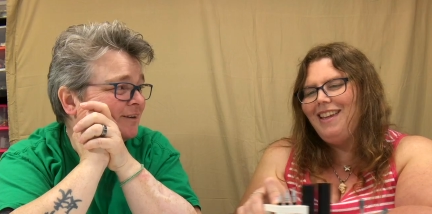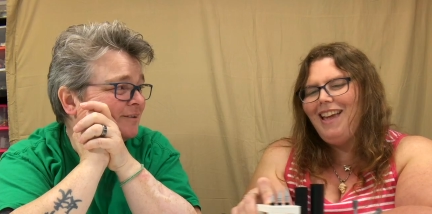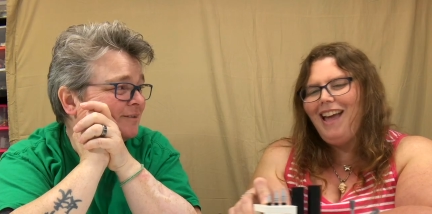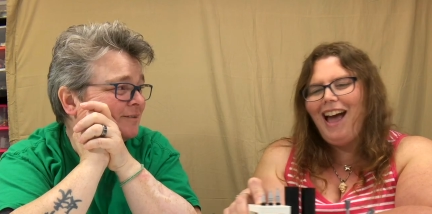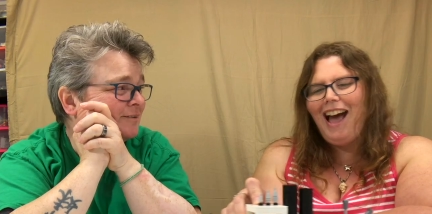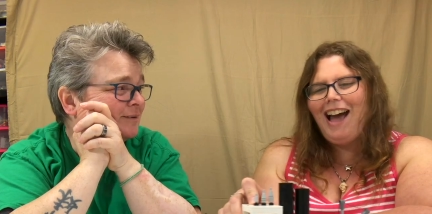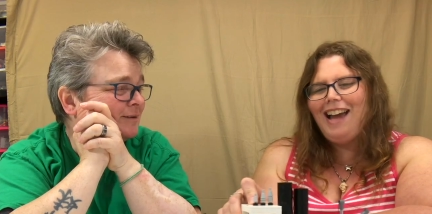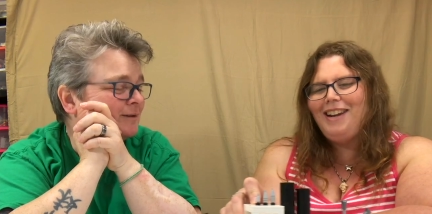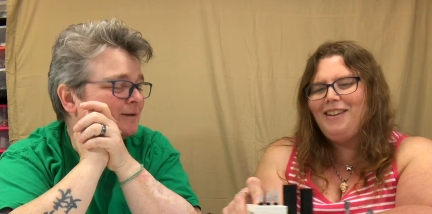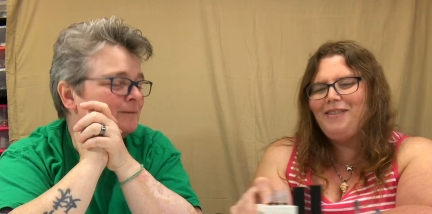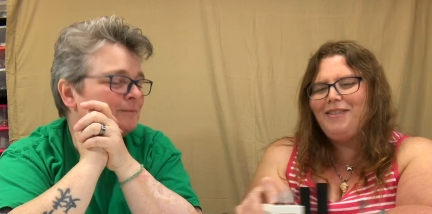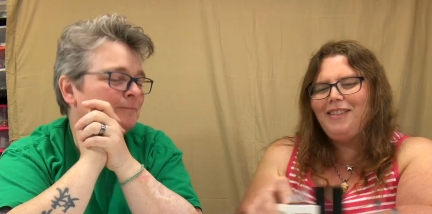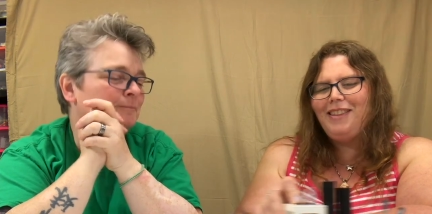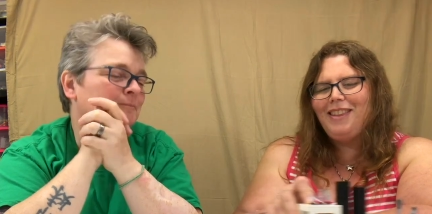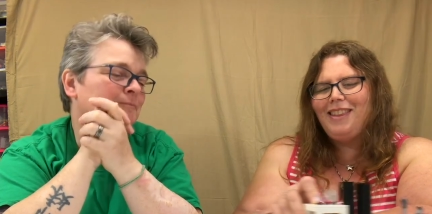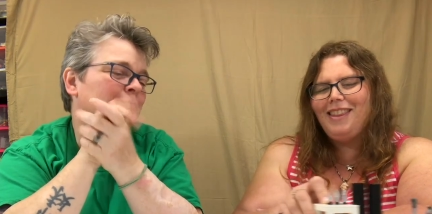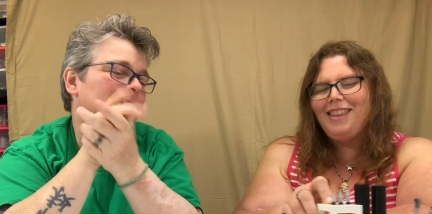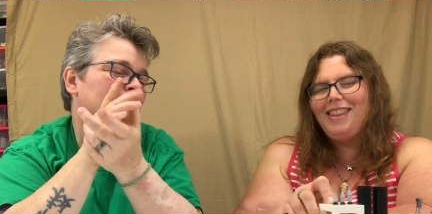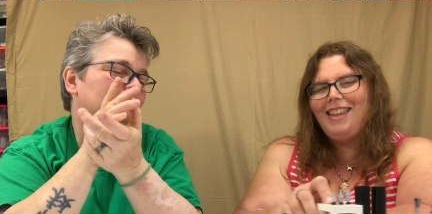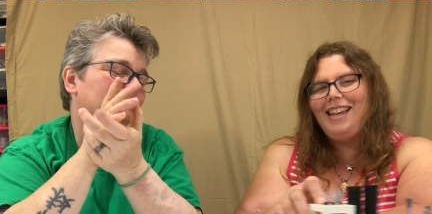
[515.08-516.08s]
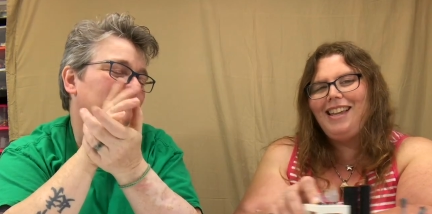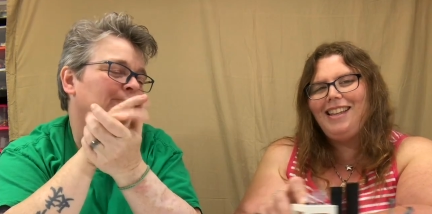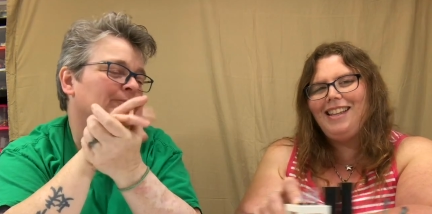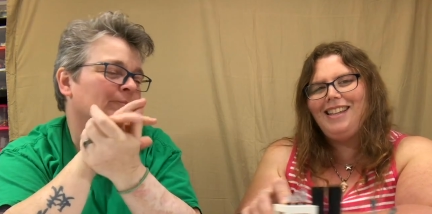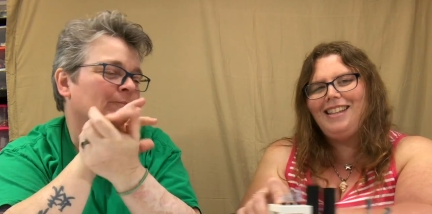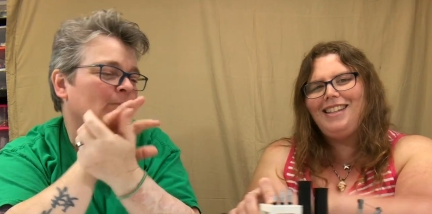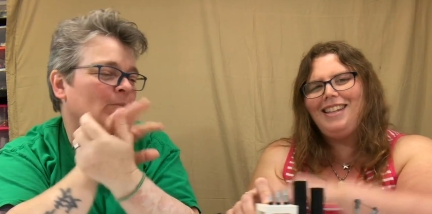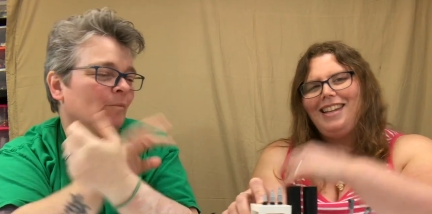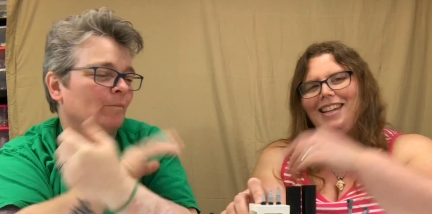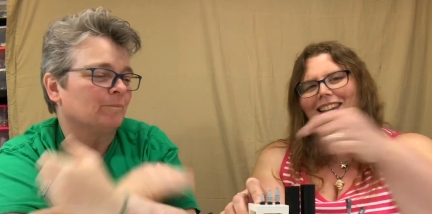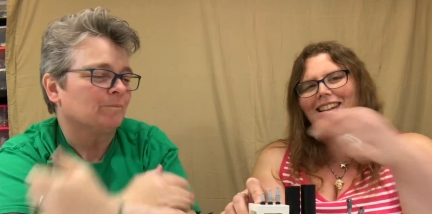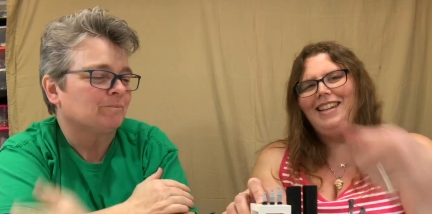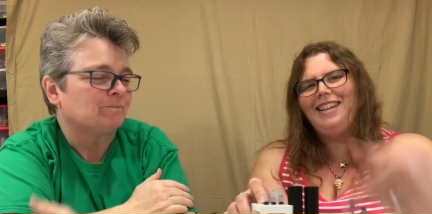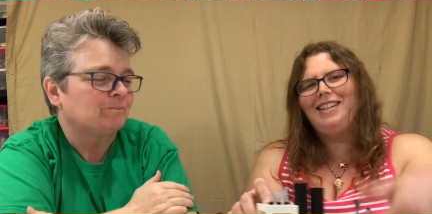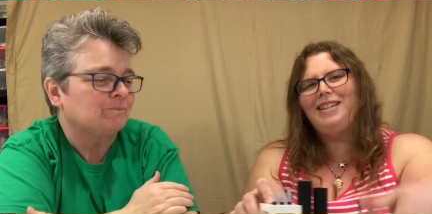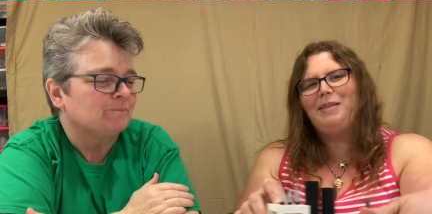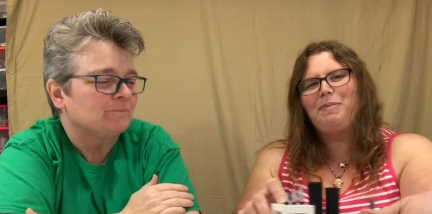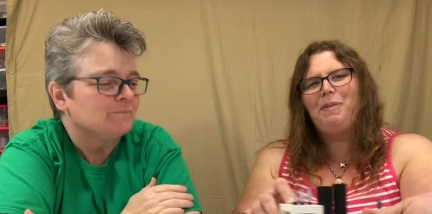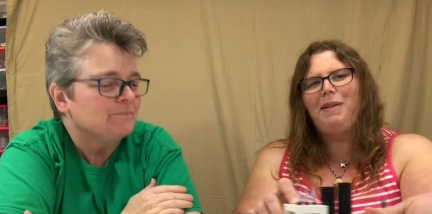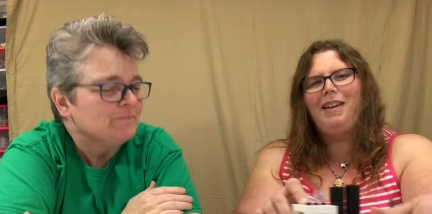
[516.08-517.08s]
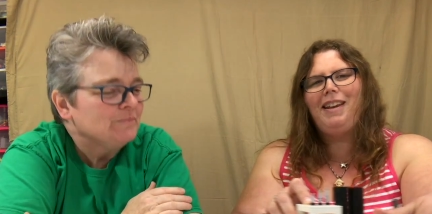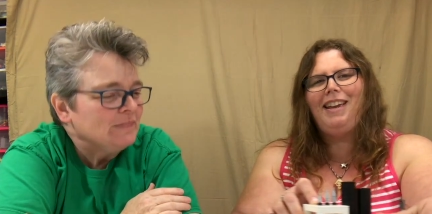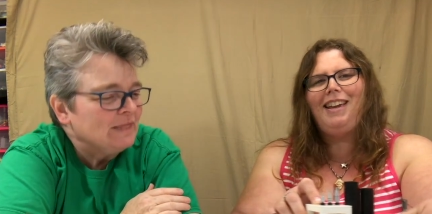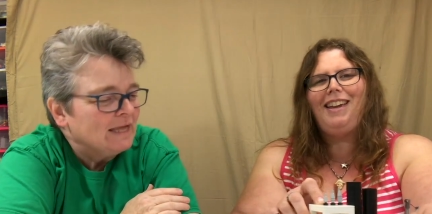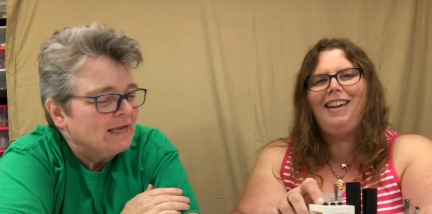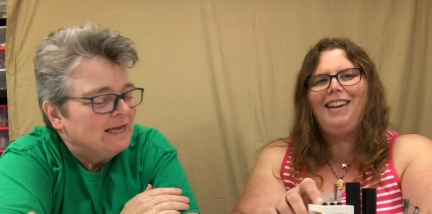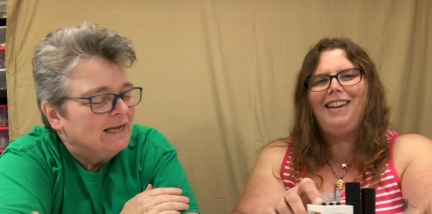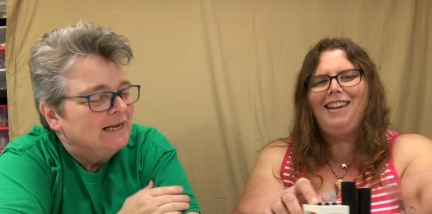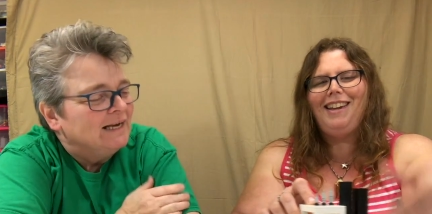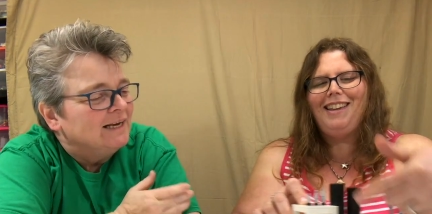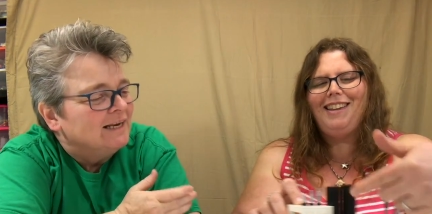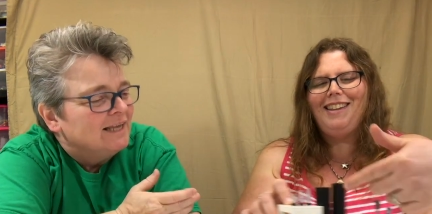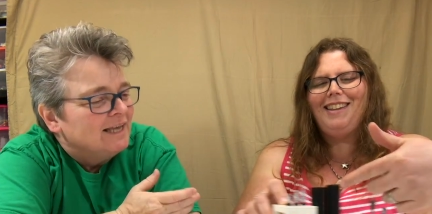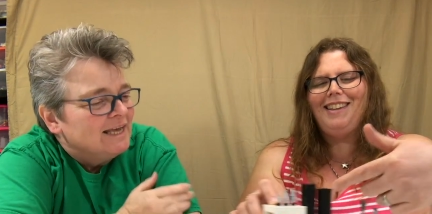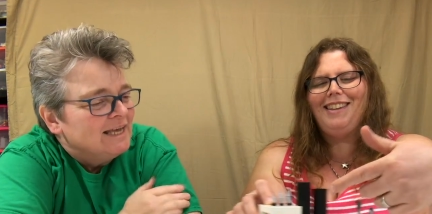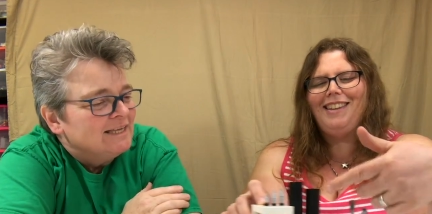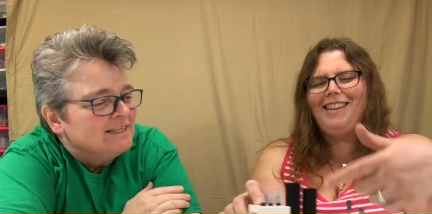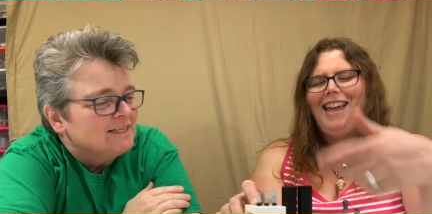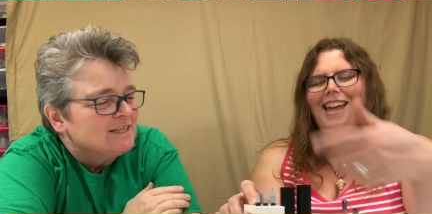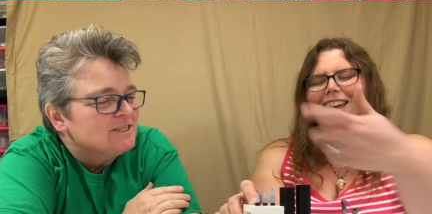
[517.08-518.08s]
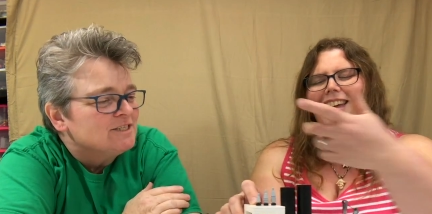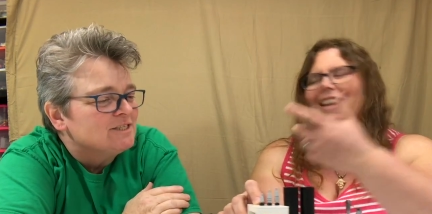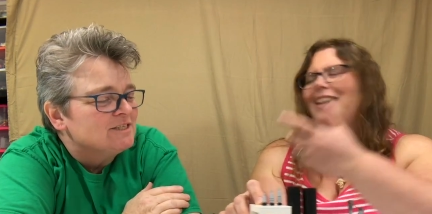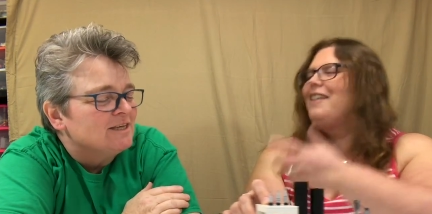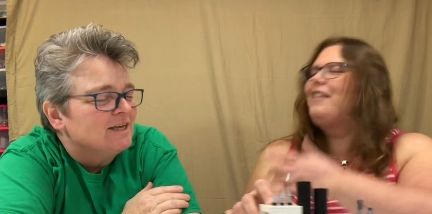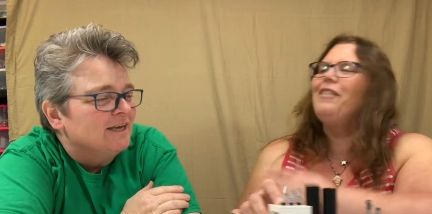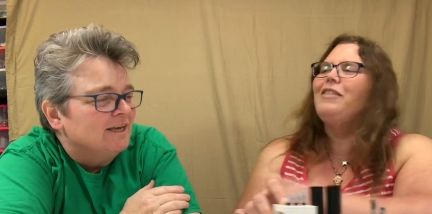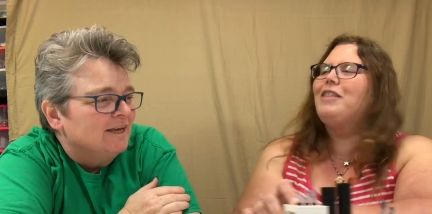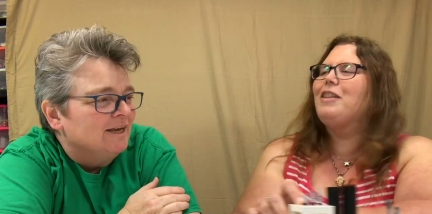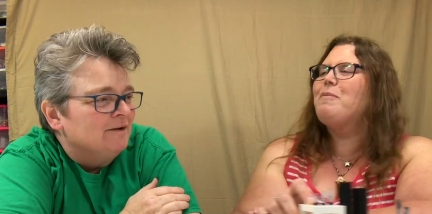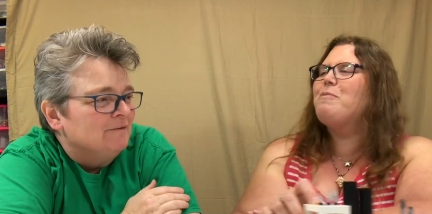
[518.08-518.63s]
Speaker 1: it. I didn't think it did the spinning and the it does it,